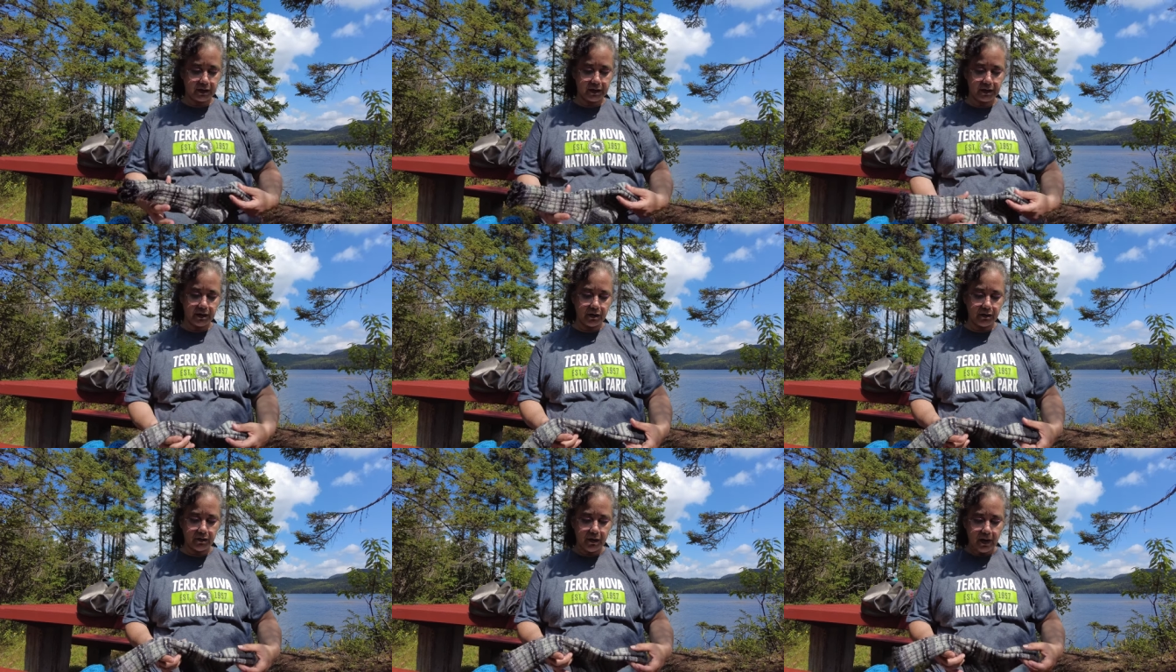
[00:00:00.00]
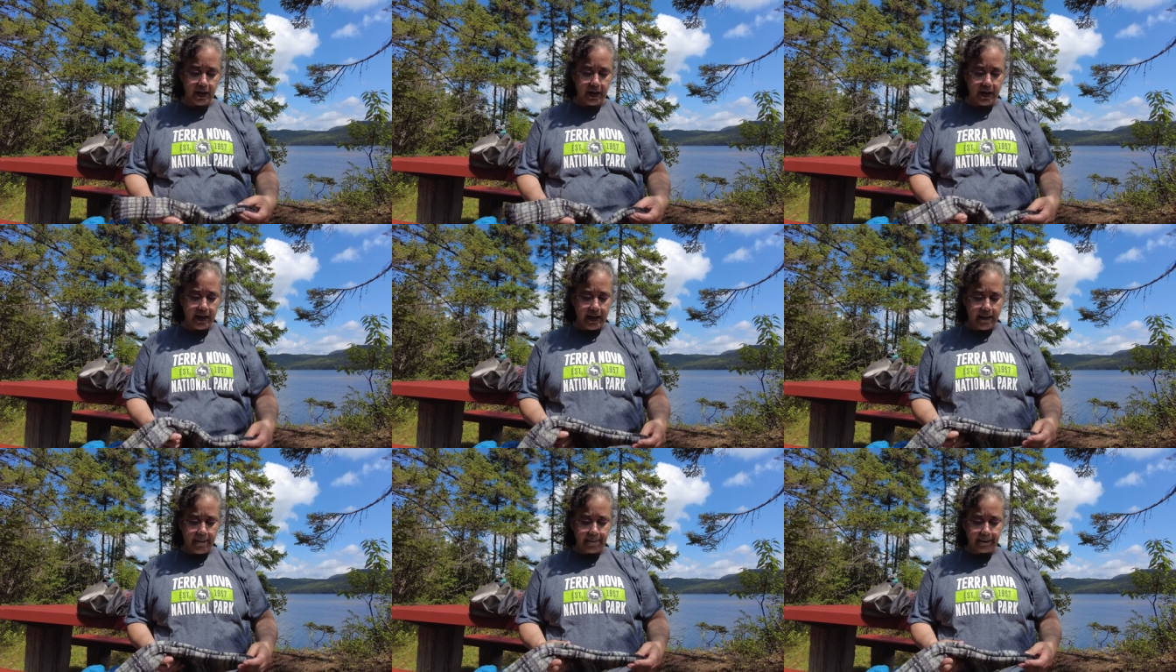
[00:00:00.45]
So
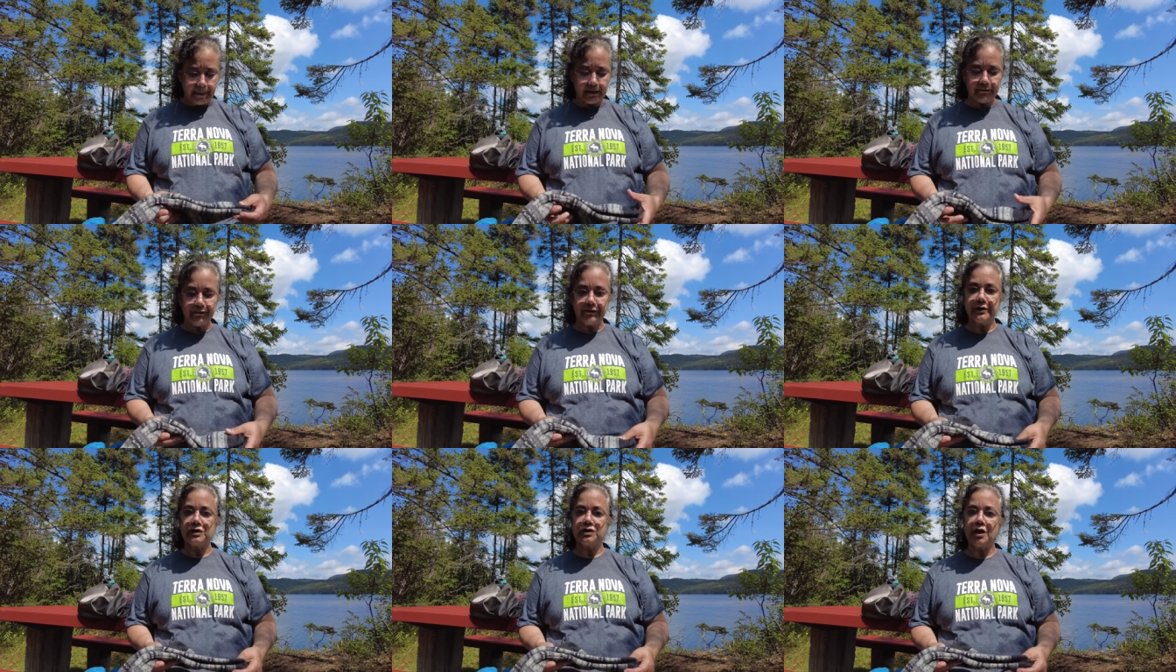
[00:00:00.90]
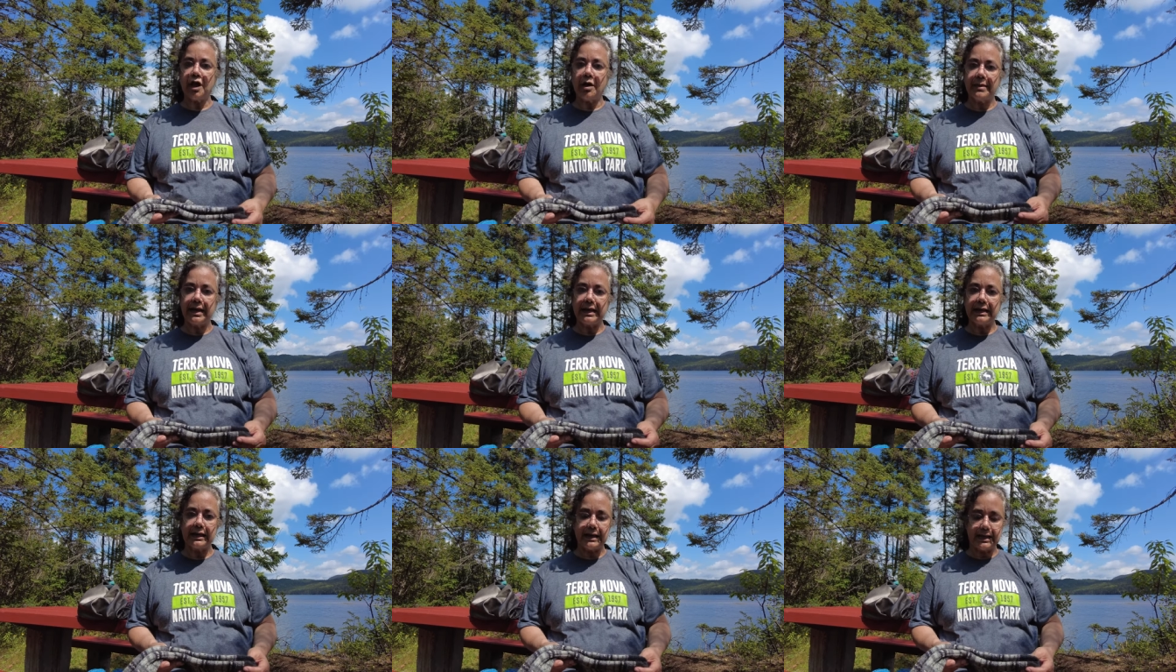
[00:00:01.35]
if you saw
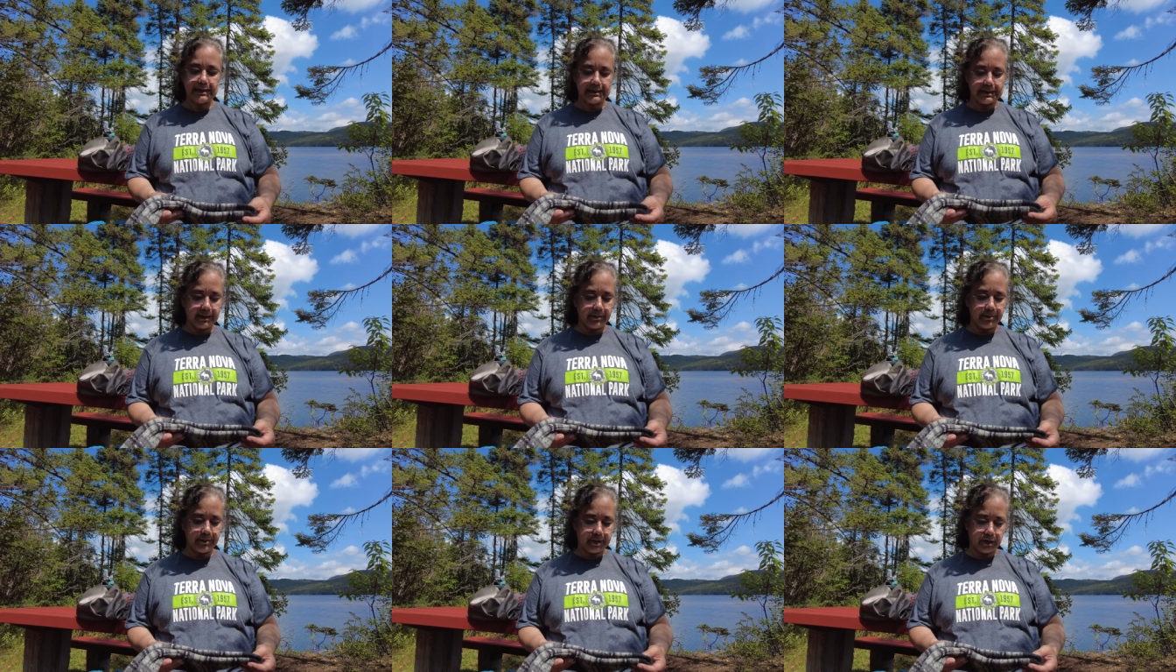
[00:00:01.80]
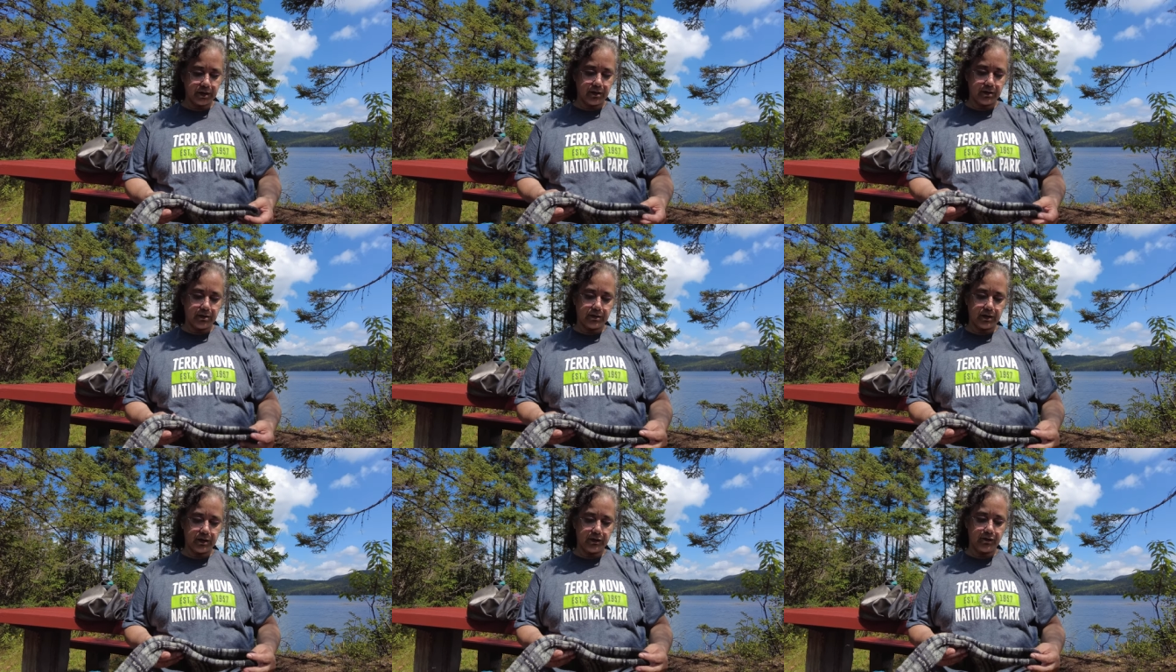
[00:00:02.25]
my last
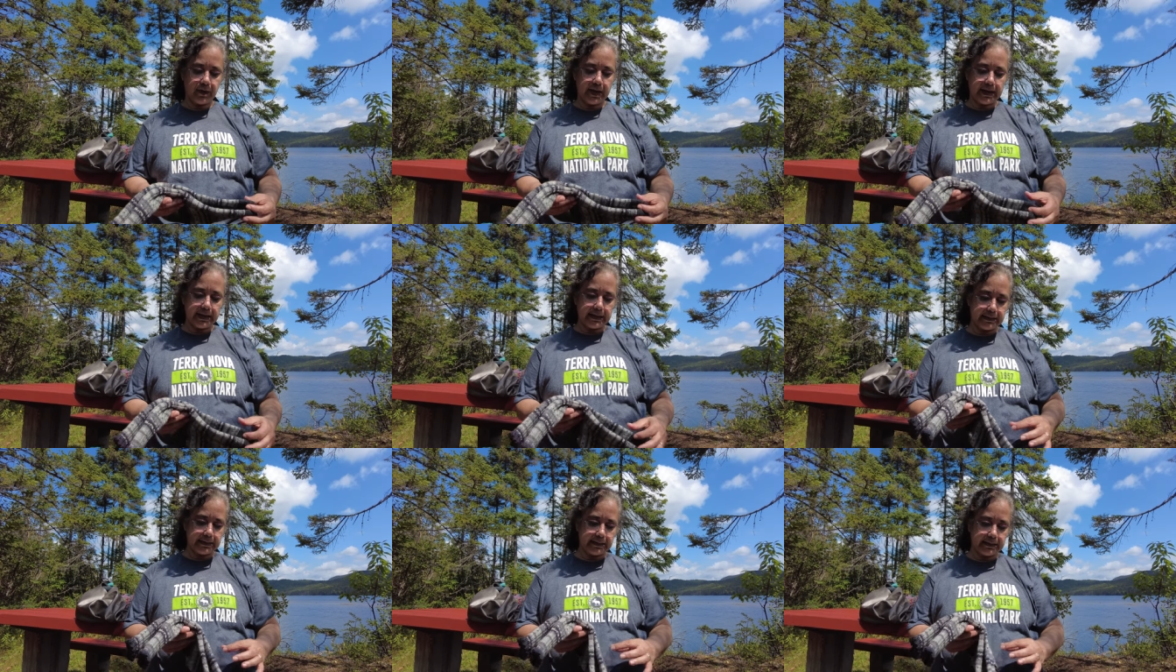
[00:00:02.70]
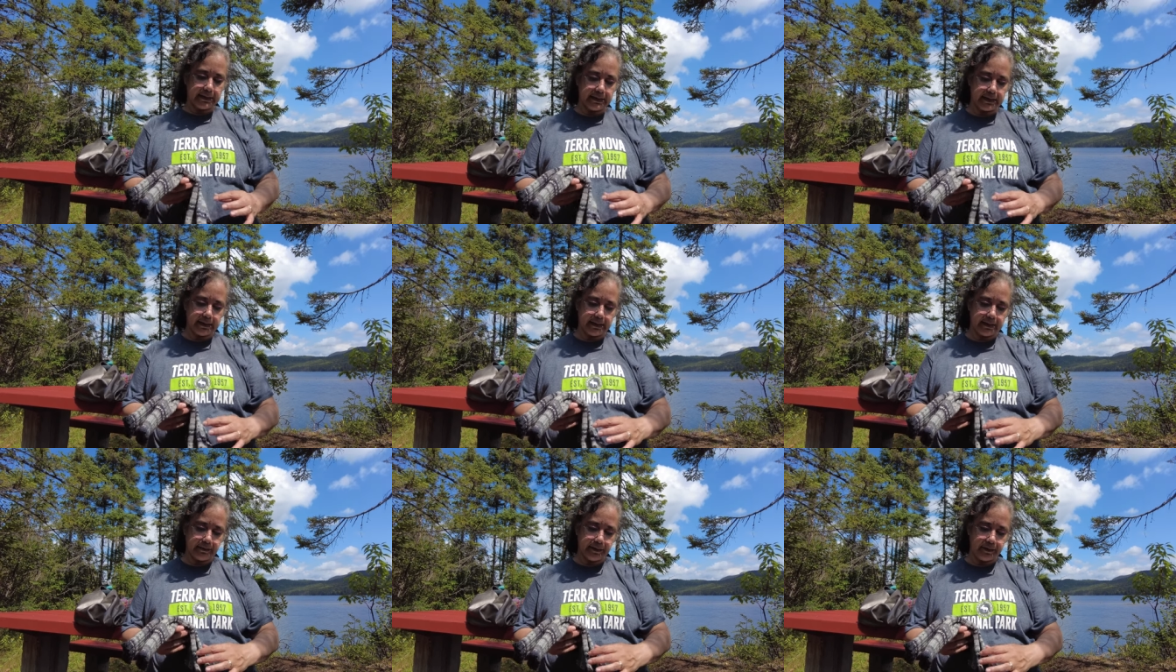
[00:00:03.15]
episode, right
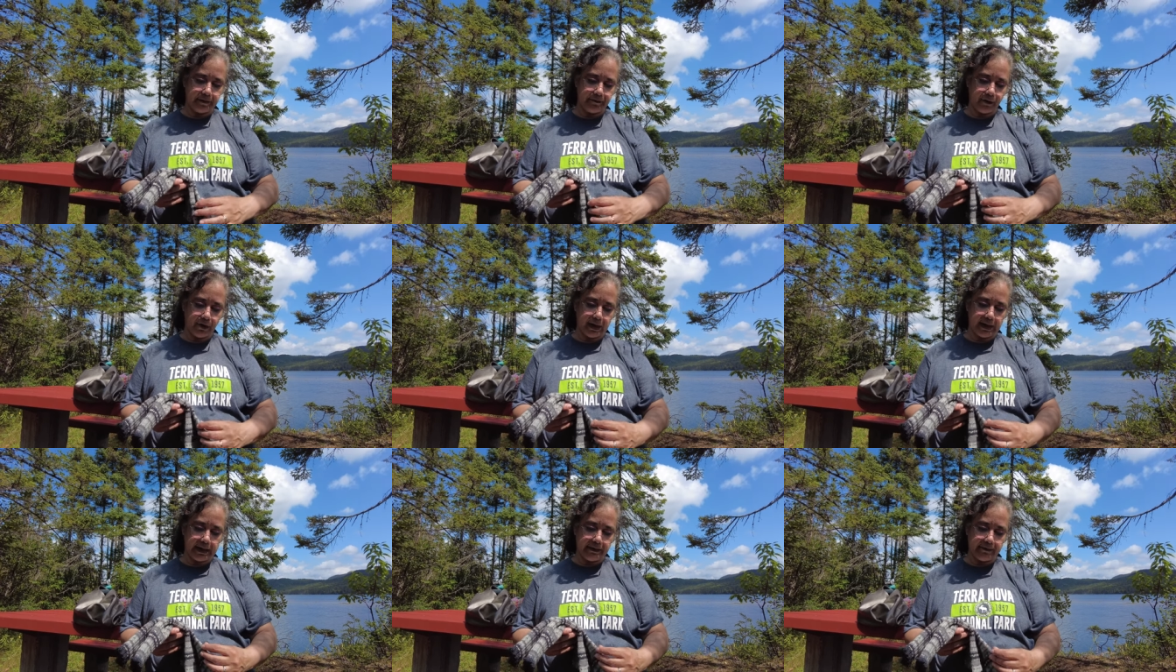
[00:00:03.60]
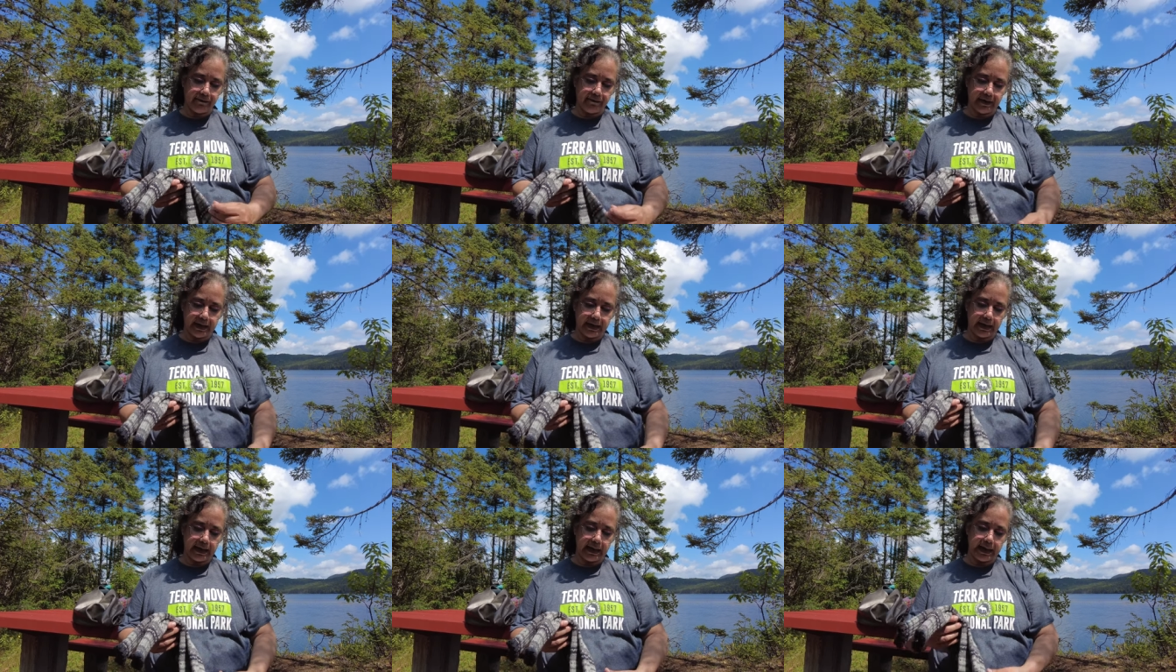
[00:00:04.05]
uh, before leaving,